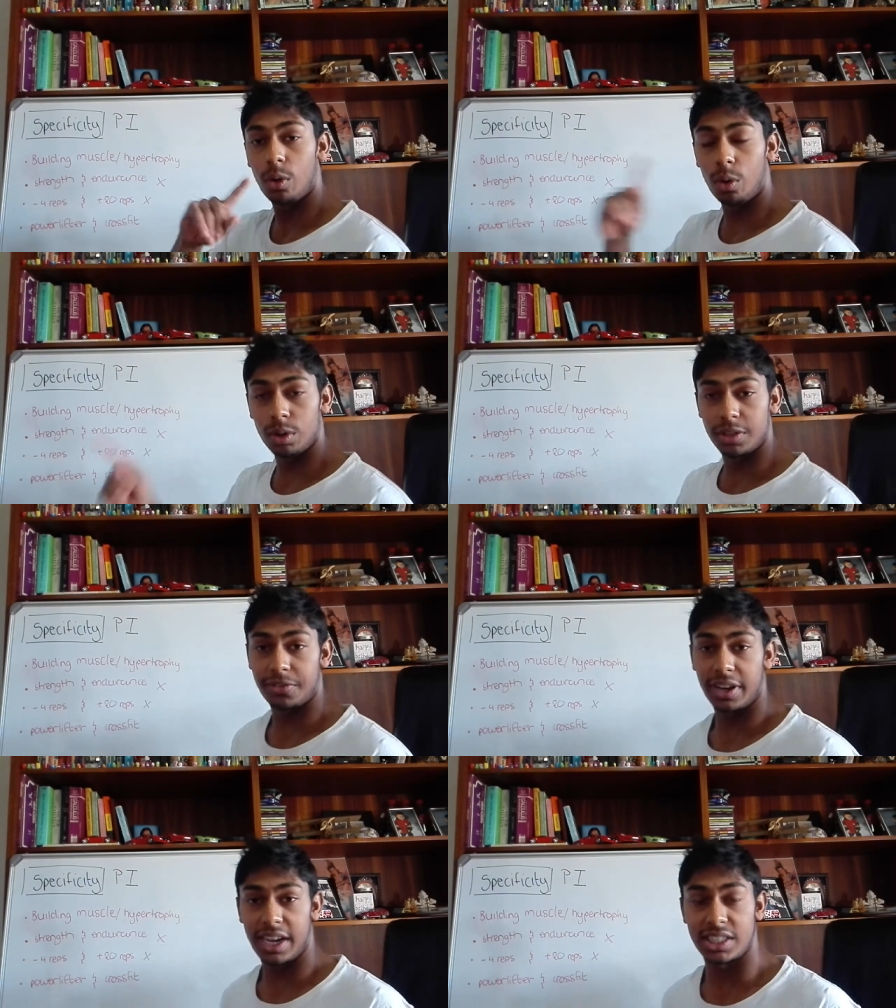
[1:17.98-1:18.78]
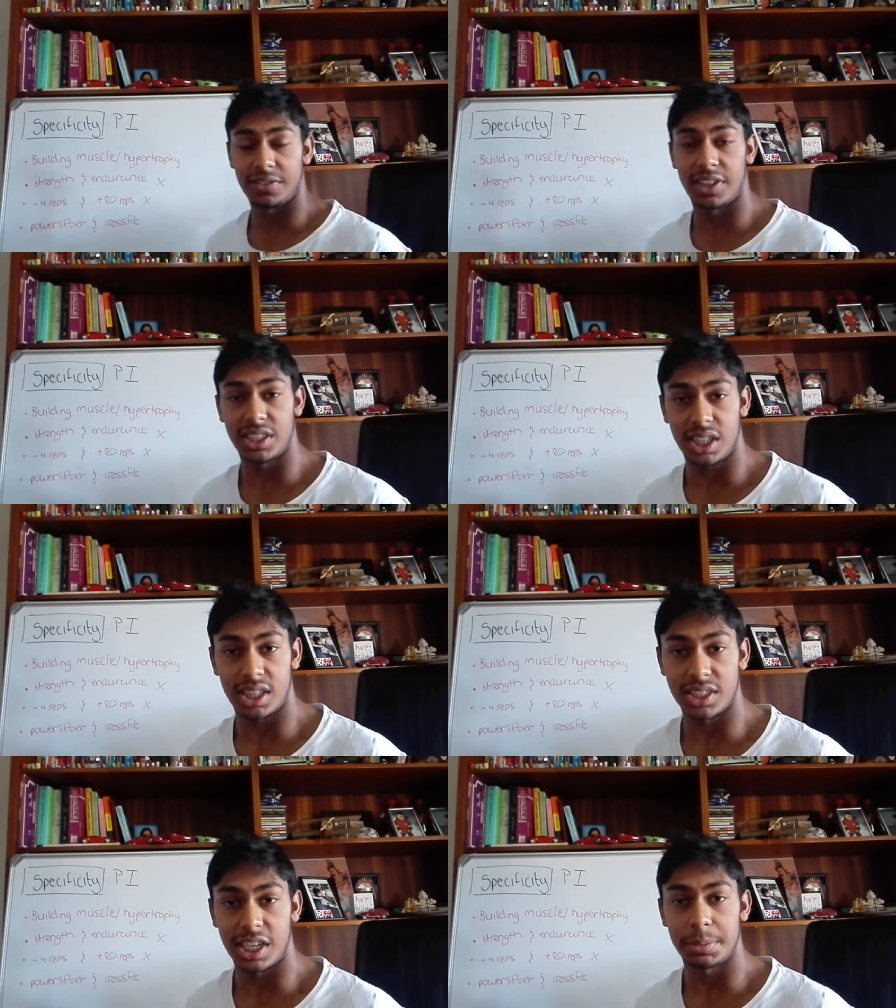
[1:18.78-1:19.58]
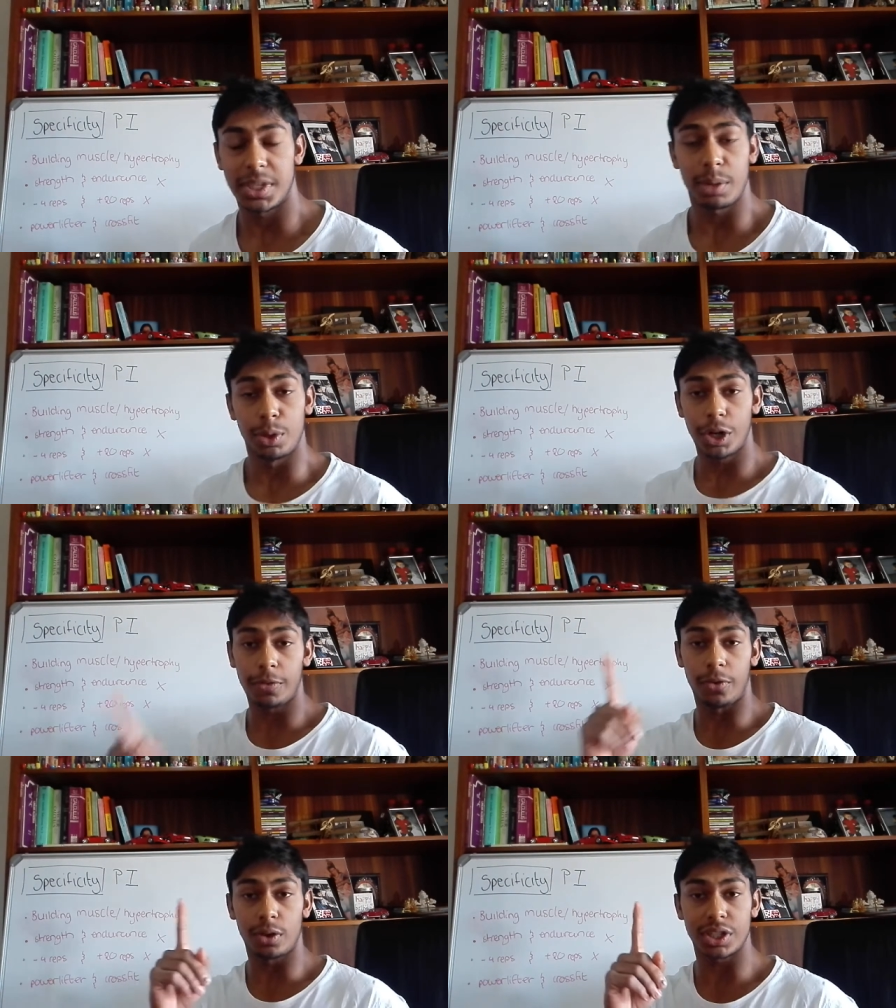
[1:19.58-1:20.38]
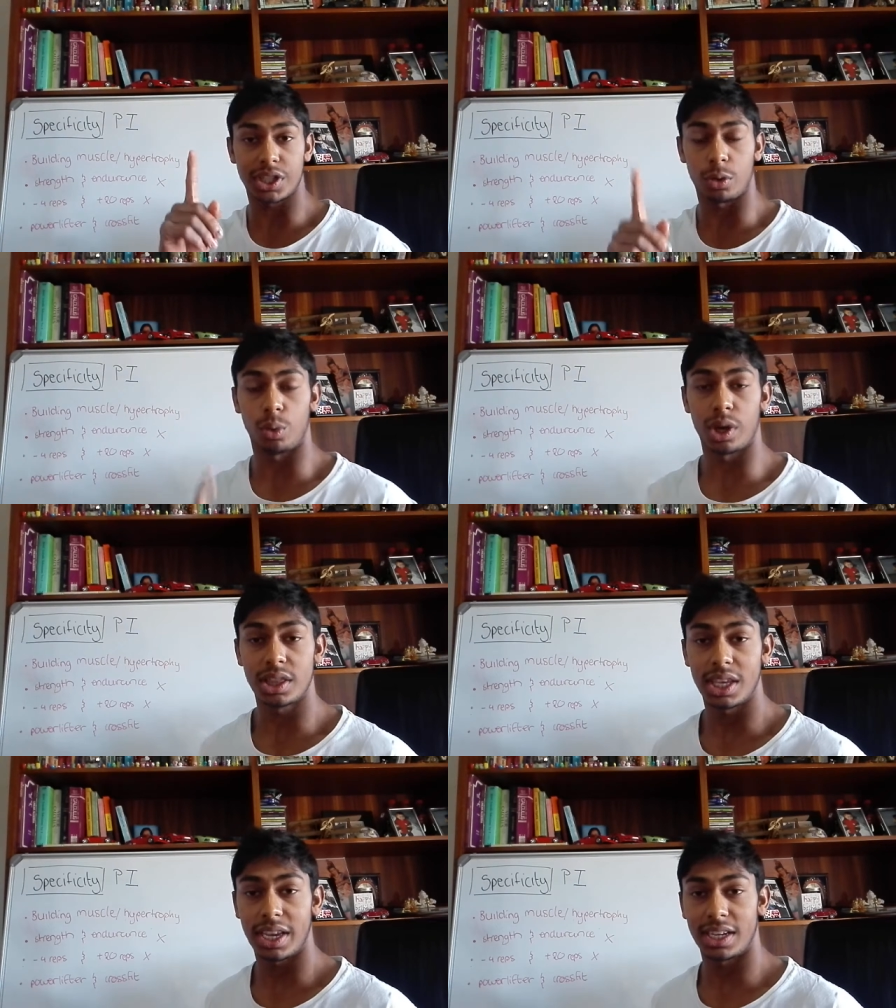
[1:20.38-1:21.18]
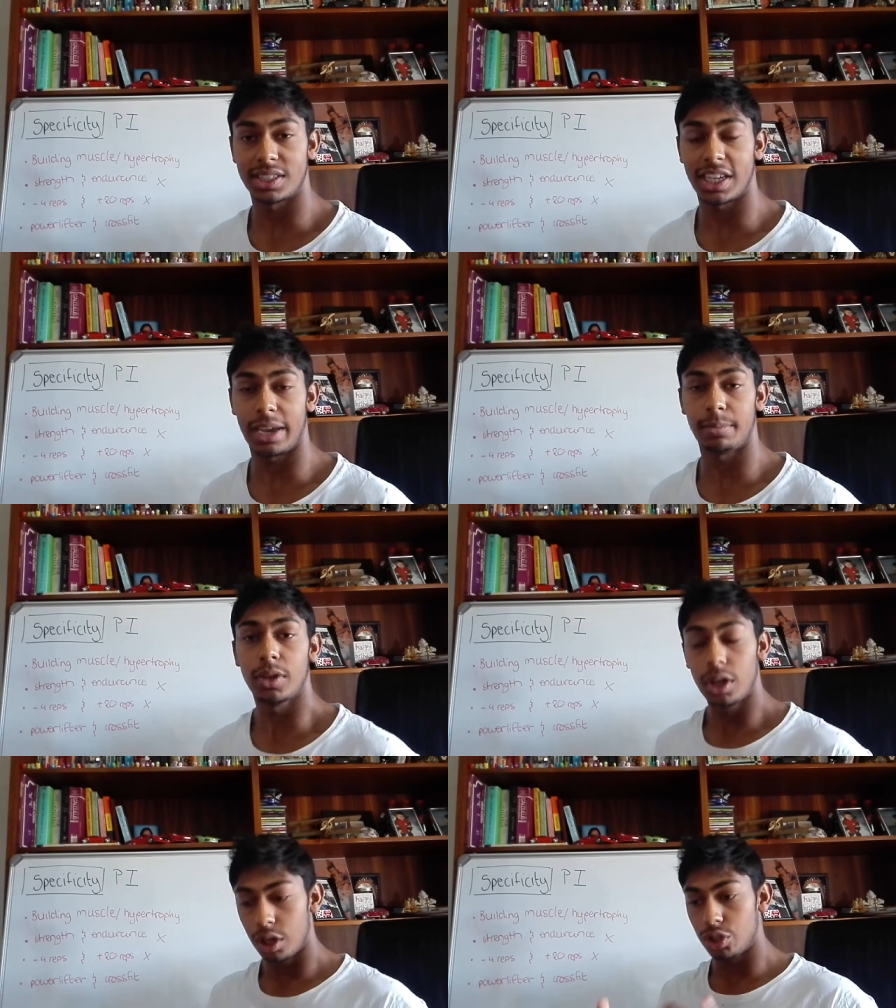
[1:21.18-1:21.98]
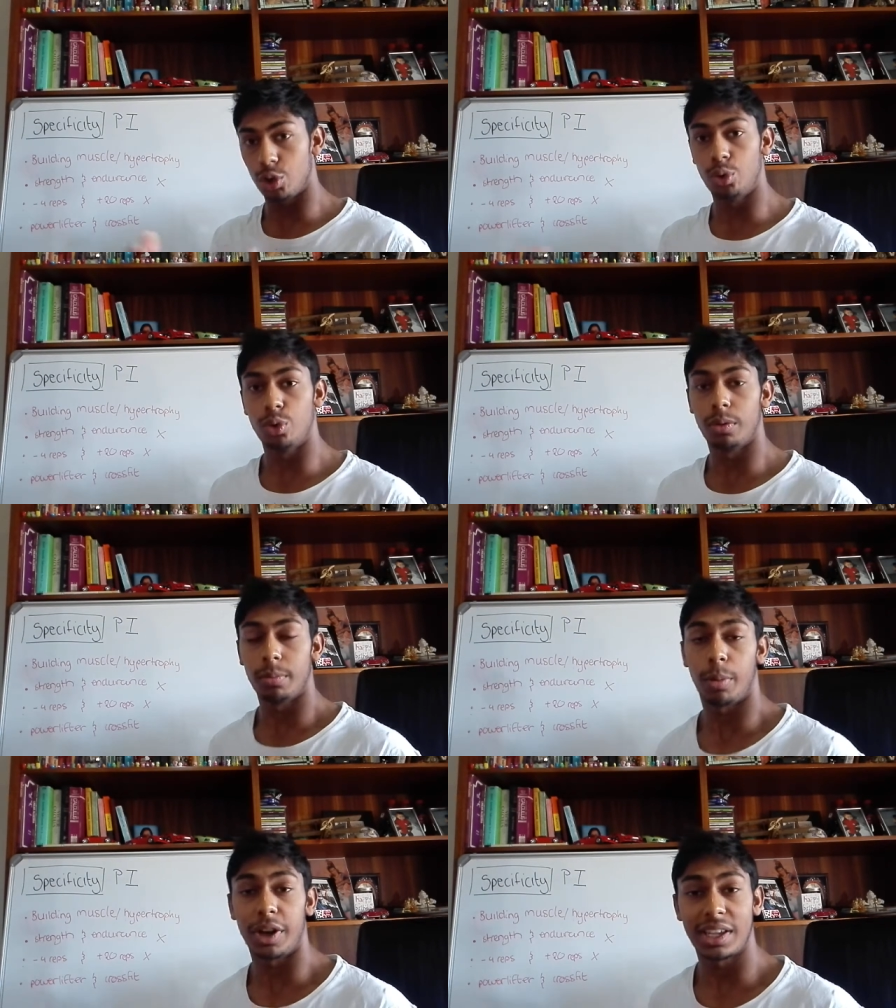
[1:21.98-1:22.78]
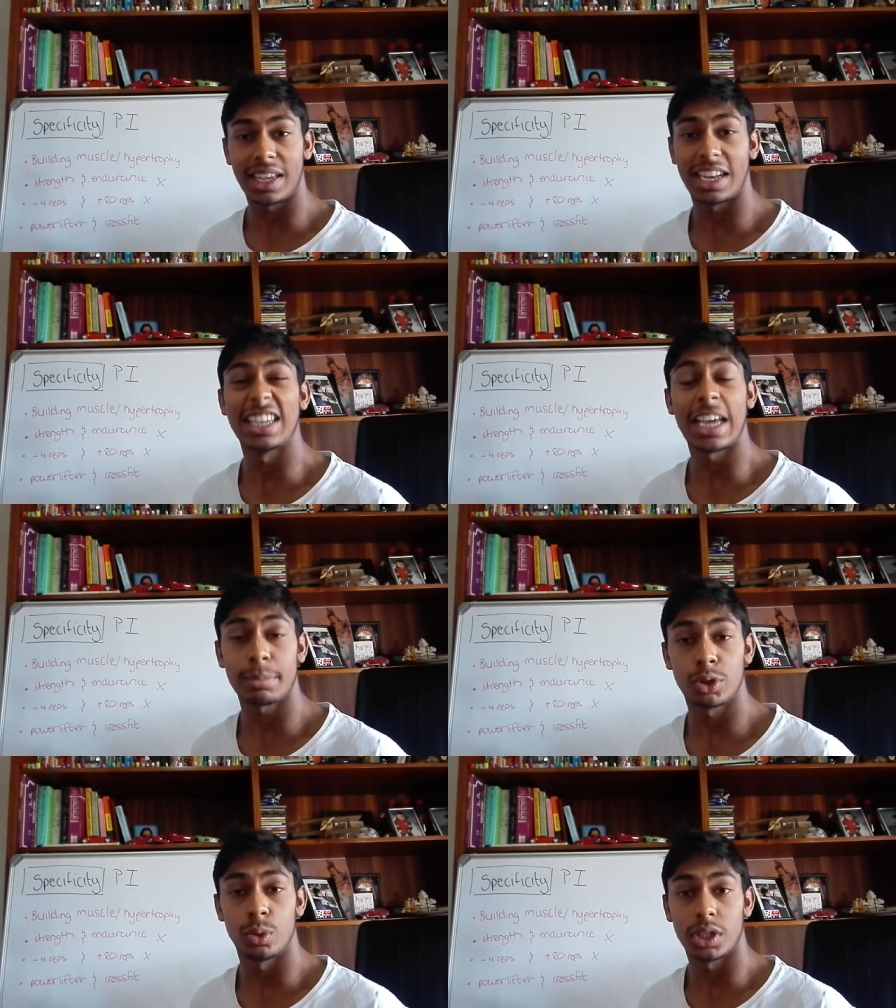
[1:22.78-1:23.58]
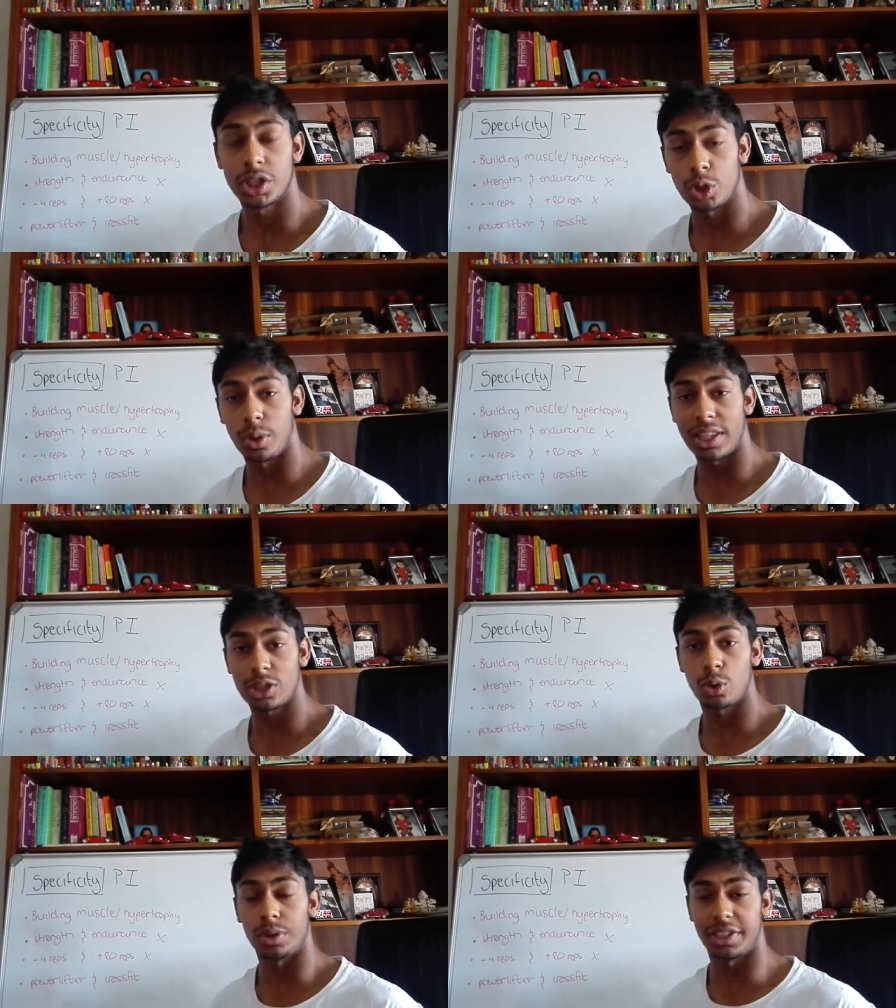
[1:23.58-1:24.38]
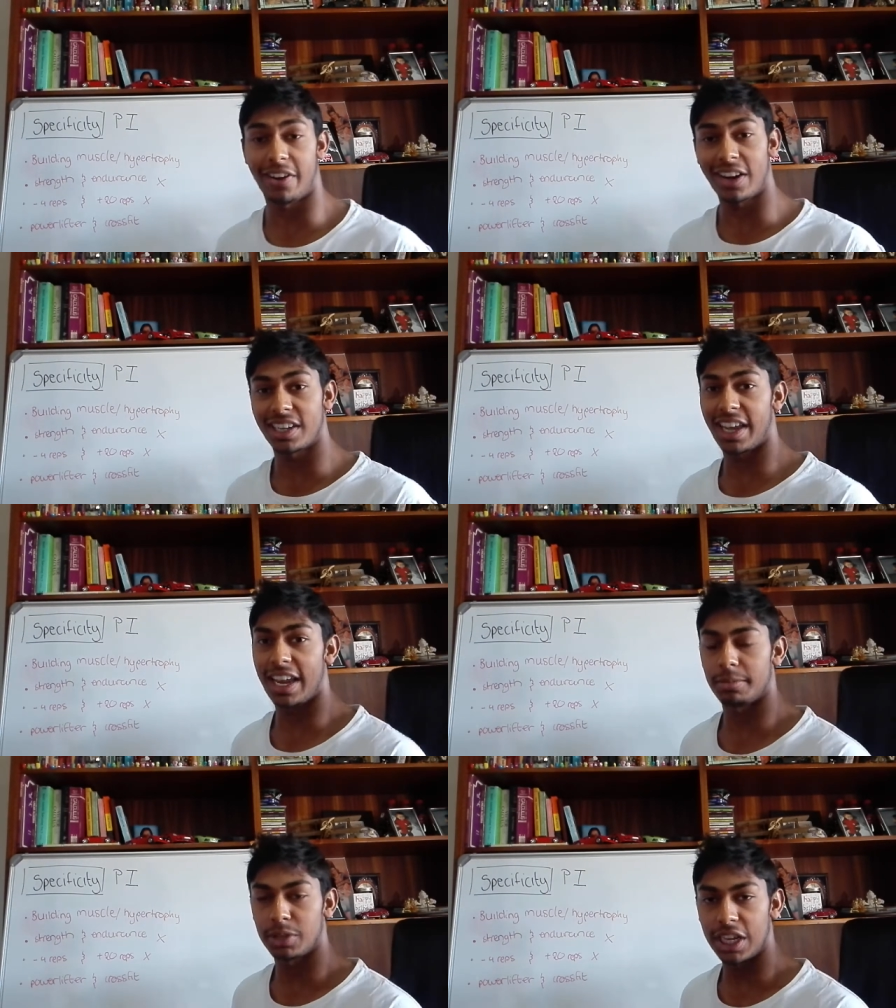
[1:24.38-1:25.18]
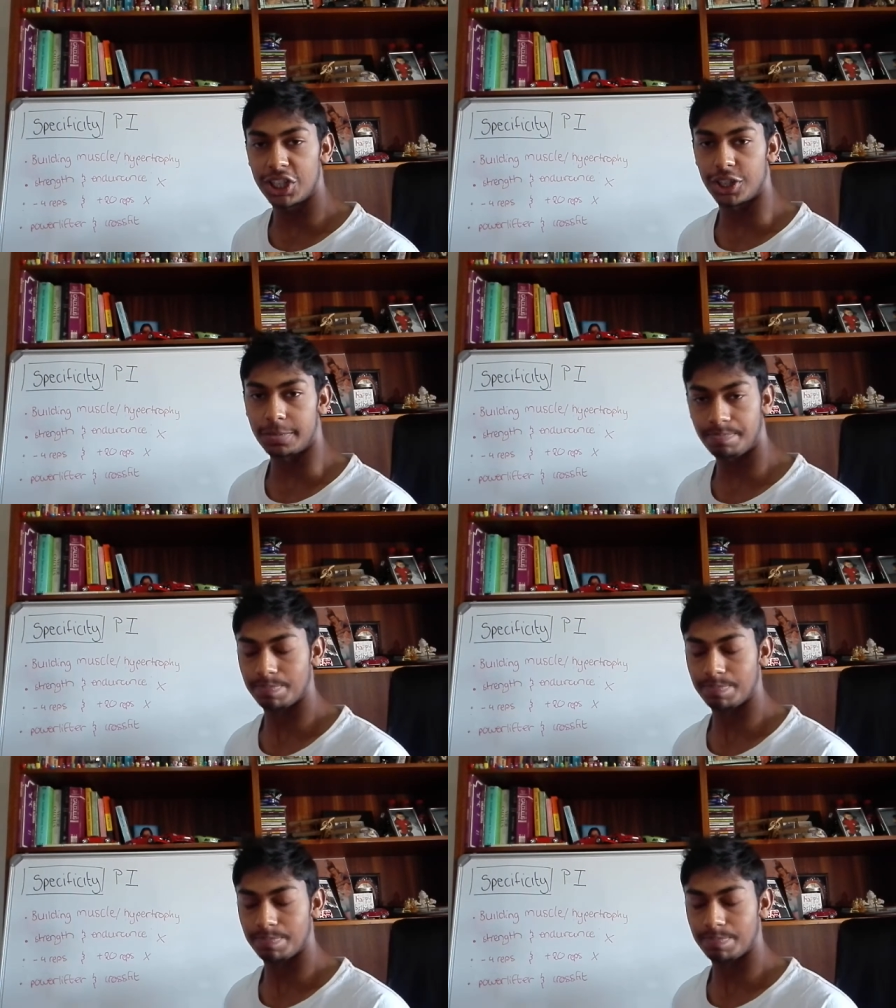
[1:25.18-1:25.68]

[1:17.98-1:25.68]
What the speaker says: all different kinds of things at the same time. You need to focus on one thing at a time so your body can adapt to it. So that's called directed adaptation.